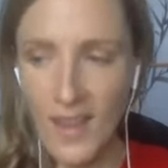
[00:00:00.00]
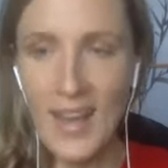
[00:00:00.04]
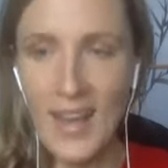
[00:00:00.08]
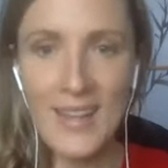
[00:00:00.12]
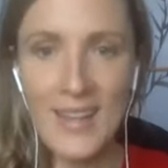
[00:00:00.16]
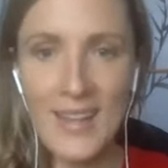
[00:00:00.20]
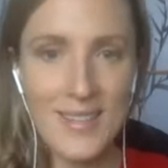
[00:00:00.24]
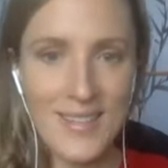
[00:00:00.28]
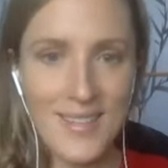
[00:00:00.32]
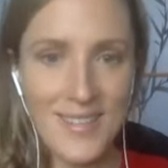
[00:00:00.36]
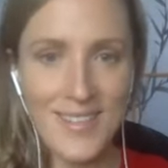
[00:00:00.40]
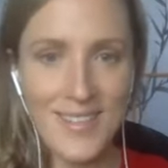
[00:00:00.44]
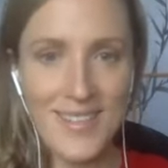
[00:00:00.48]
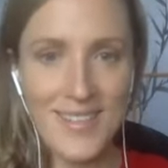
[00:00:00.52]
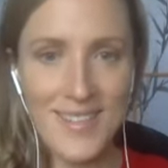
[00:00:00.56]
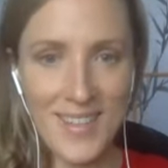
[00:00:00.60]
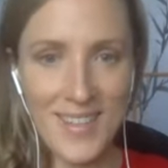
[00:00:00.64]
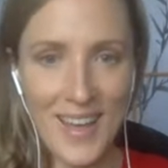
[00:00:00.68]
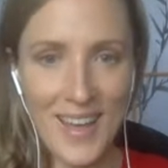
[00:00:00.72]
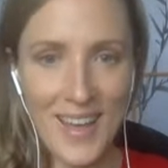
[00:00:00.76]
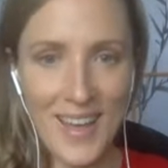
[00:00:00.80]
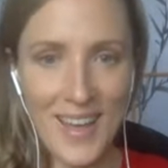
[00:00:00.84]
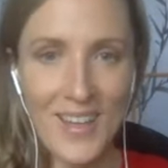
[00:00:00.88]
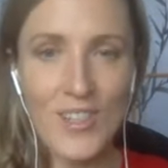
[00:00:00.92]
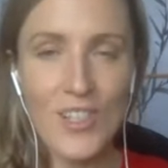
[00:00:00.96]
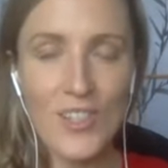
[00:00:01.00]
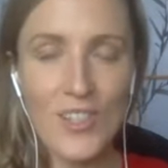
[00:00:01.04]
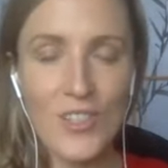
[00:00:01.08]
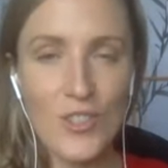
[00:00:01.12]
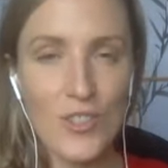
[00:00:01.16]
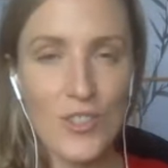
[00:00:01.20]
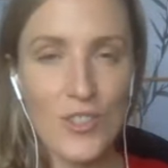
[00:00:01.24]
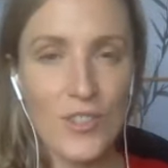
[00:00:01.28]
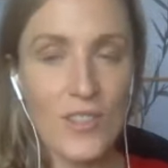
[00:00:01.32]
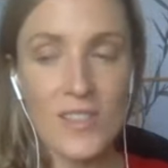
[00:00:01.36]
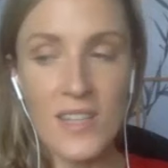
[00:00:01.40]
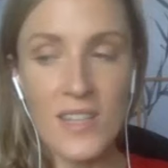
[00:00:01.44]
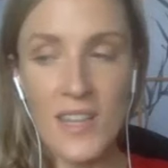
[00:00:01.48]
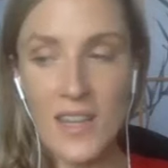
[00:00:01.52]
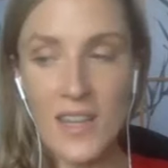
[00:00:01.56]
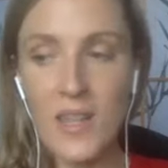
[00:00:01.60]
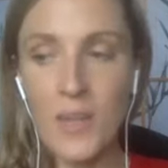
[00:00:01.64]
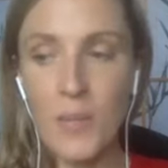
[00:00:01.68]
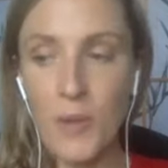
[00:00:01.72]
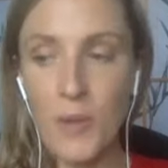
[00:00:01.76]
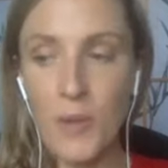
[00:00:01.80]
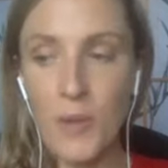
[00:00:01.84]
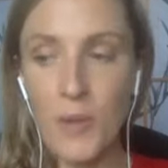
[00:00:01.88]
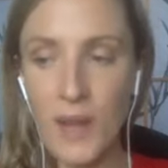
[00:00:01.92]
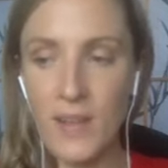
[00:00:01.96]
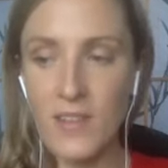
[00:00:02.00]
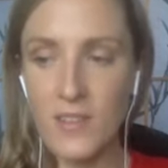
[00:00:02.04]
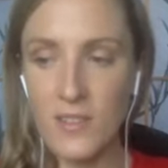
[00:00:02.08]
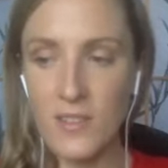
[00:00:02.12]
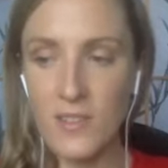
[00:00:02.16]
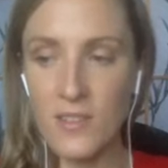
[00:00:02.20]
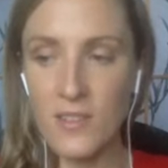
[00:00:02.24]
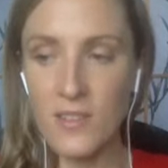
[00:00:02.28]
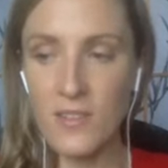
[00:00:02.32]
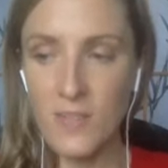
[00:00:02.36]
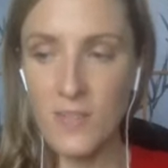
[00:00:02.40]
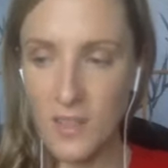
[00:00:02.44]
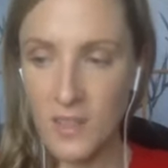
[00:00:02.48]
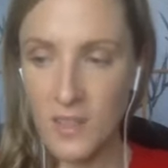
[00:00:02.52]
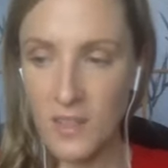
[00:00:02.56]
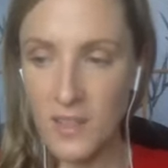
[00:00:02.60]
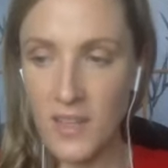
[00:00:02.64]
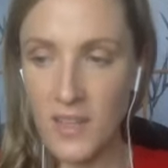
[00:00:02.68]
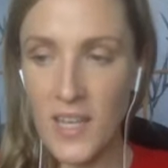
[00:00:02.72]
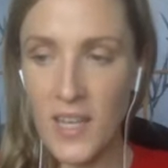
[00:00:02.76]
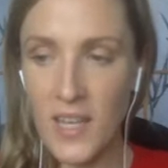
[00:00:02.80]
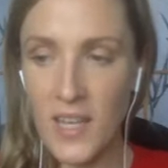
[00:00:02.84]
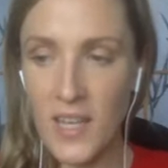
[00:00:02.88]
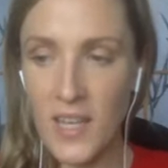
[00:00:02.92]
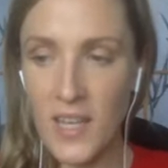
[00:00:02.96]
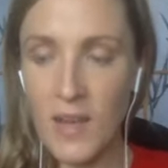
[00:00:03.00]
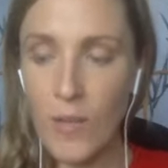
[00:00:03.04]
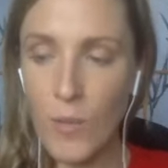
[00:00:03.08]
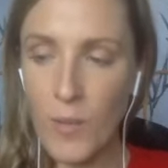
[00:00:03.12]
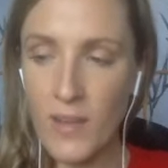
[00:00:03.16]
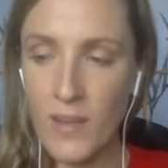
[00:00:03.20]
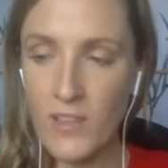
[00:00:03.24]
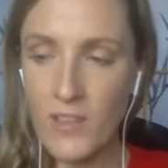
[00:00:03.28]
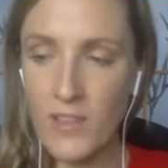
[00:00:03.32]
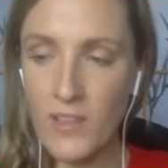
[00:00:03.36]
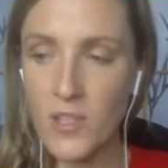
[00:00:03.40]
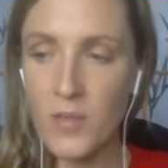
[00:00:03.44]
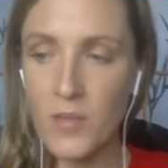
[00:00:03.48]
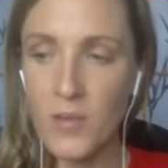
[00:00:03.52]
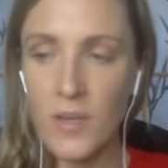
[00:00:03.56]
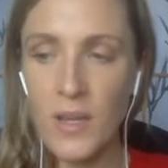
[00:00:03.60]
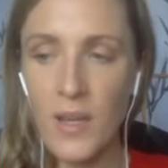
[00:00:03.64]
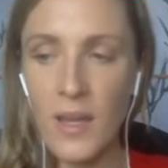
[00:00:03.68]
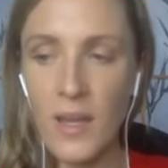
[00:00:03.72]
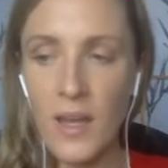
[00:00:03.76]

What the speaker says: And yeah, it's just a daily practice to kind of keep coming back to.